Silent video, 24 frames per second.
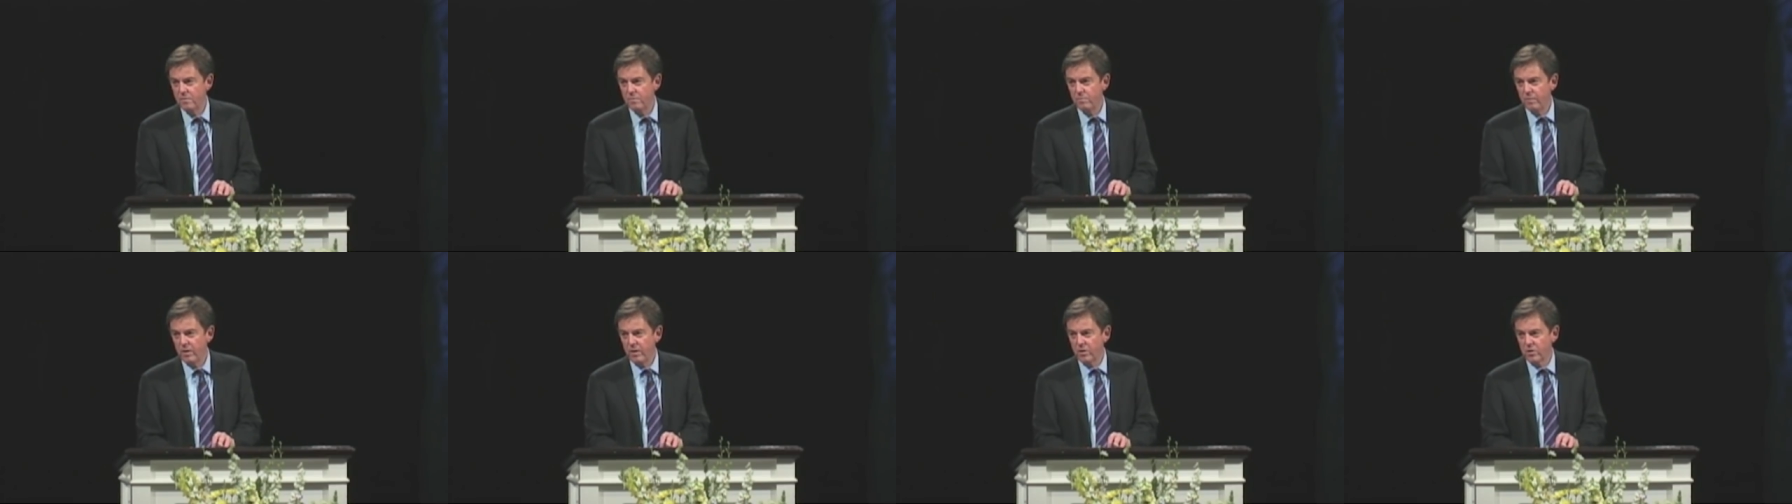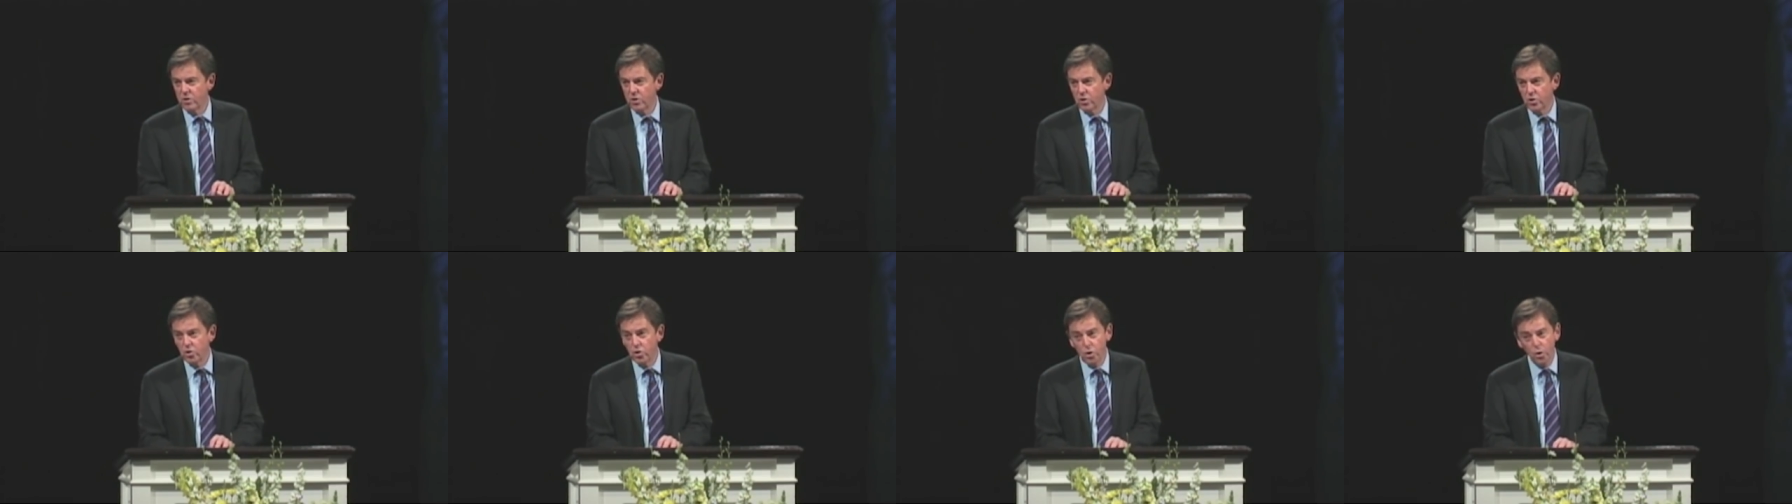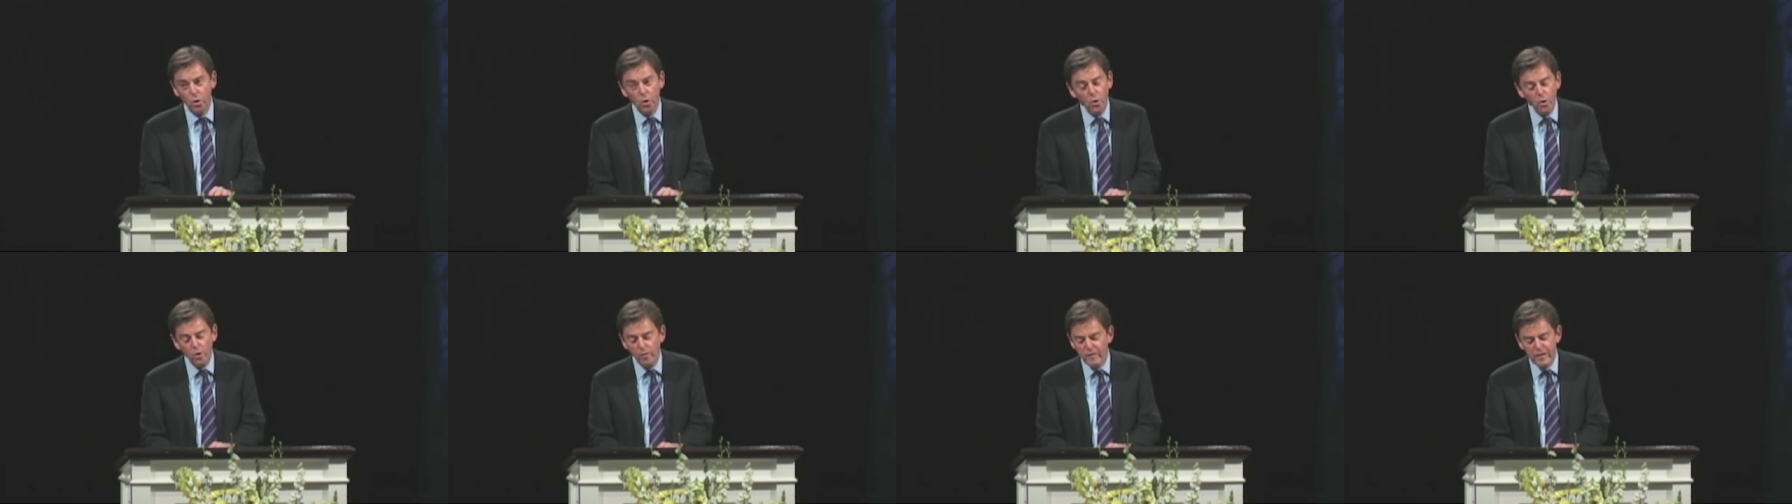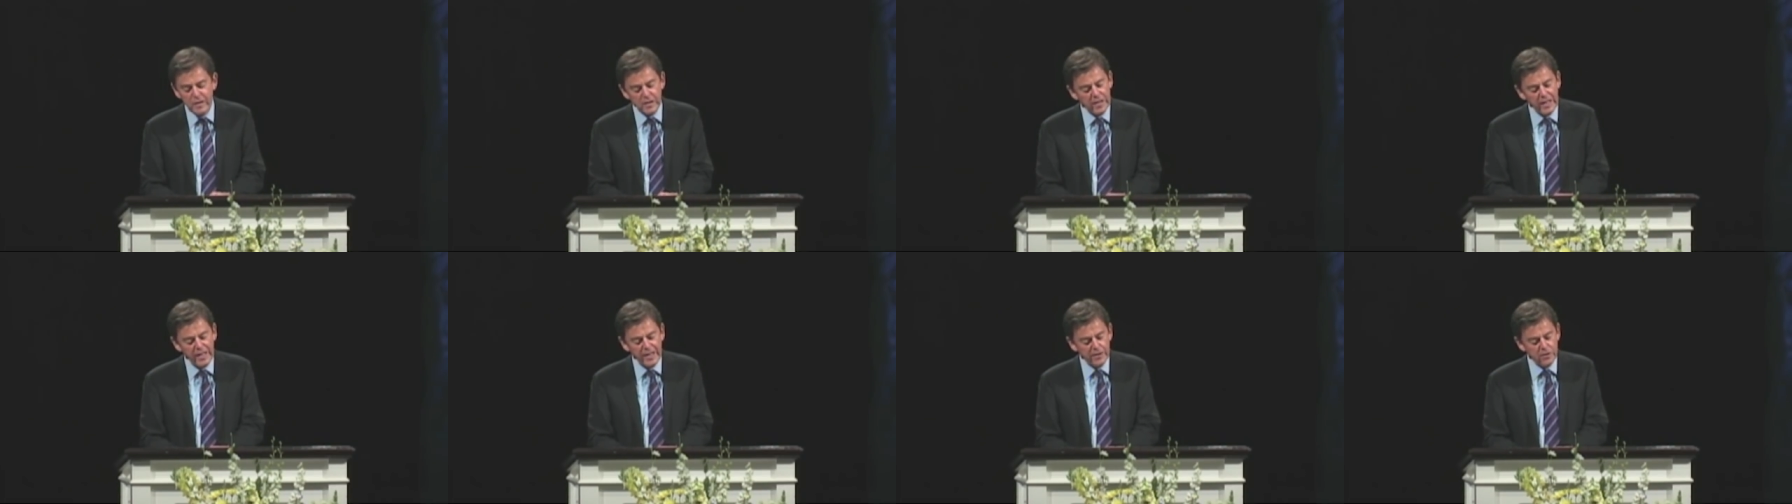Because the tone of
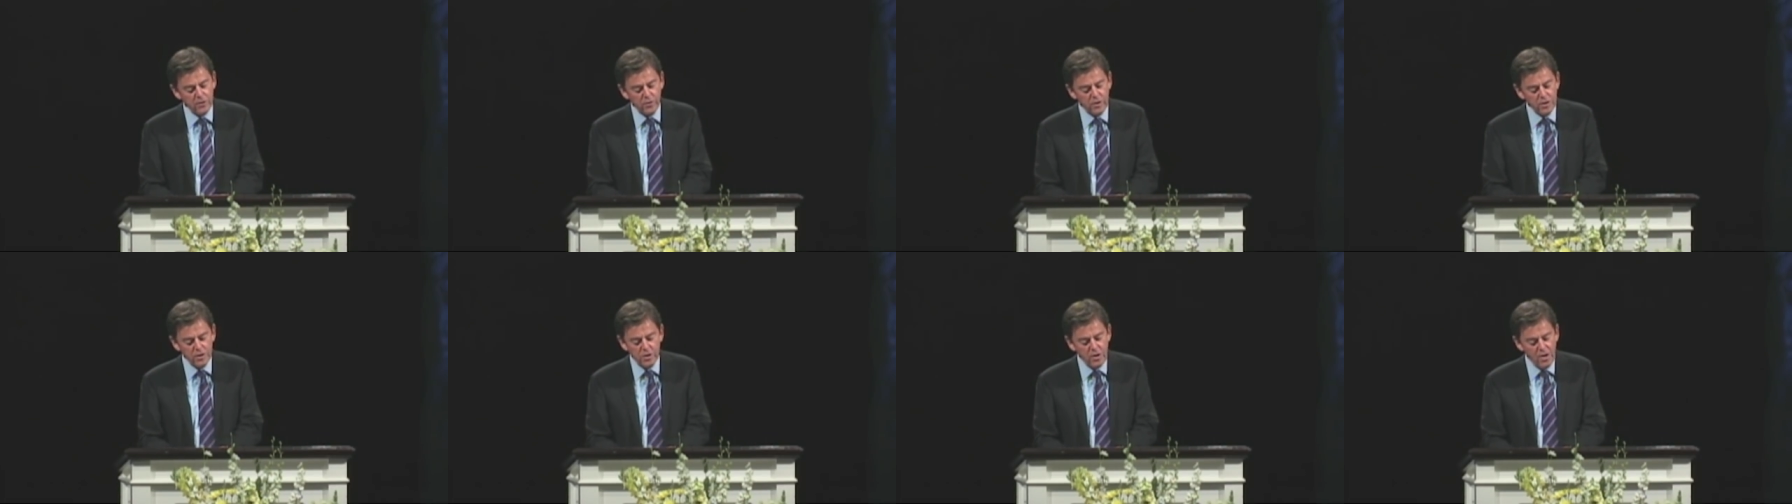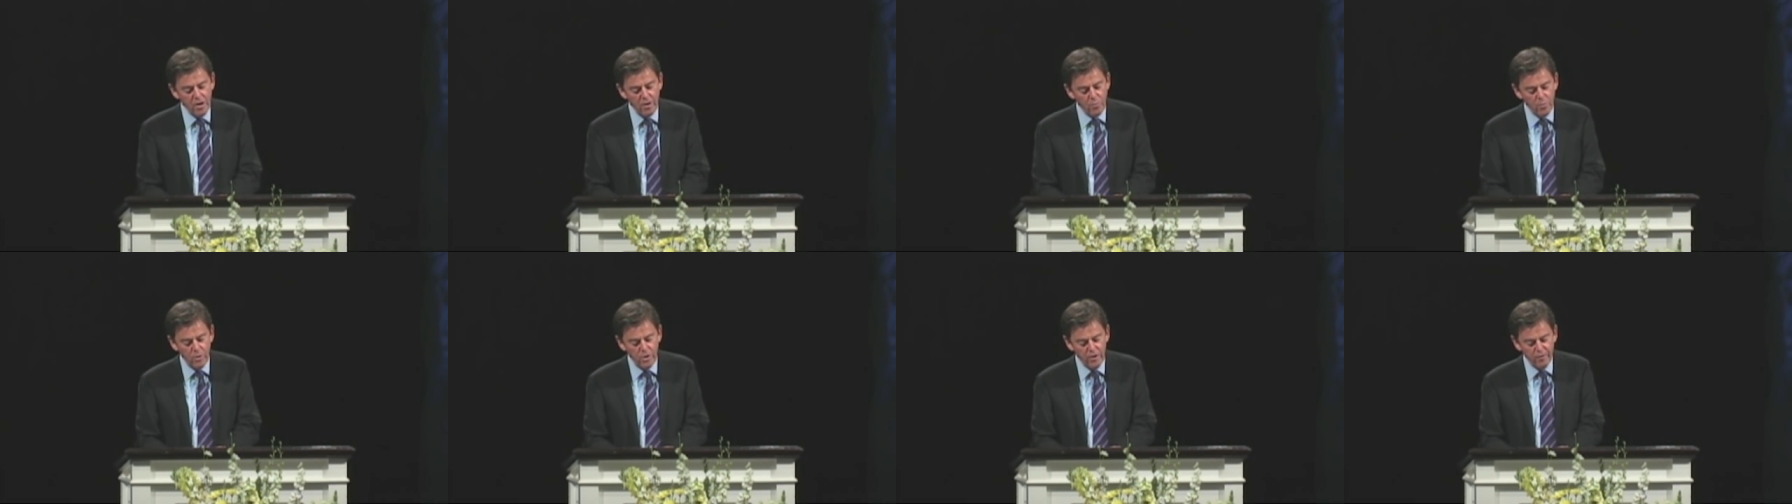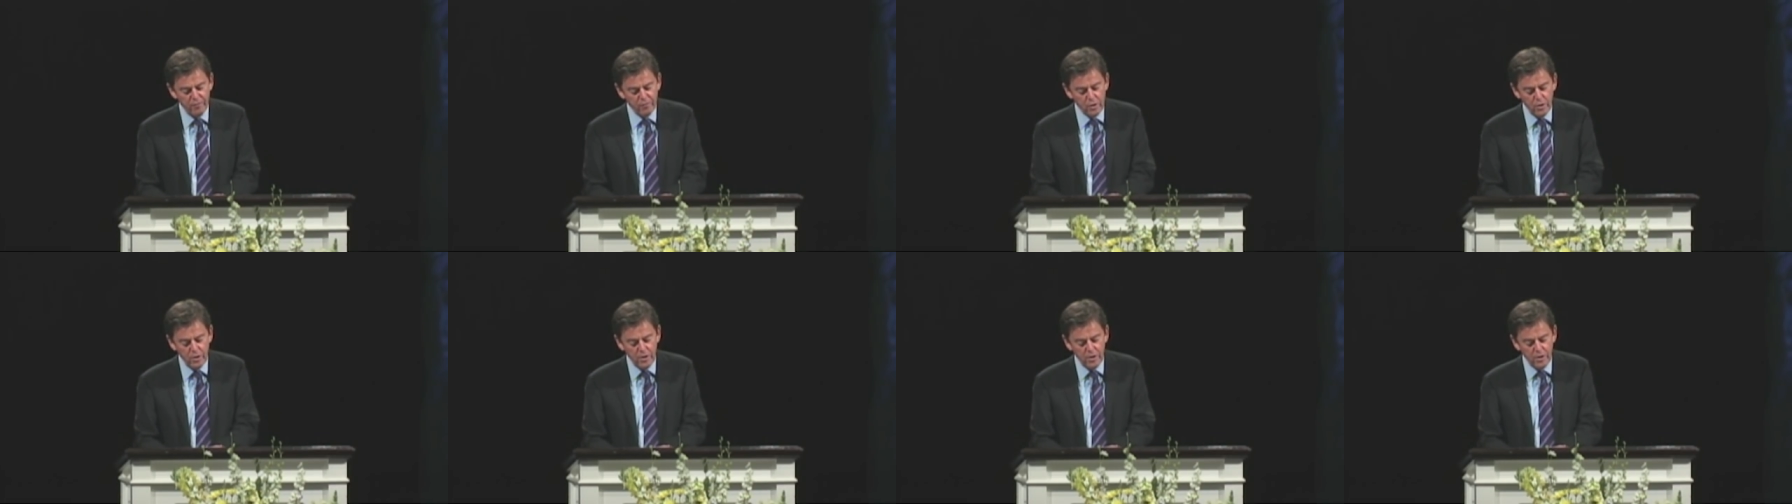his letter is not one of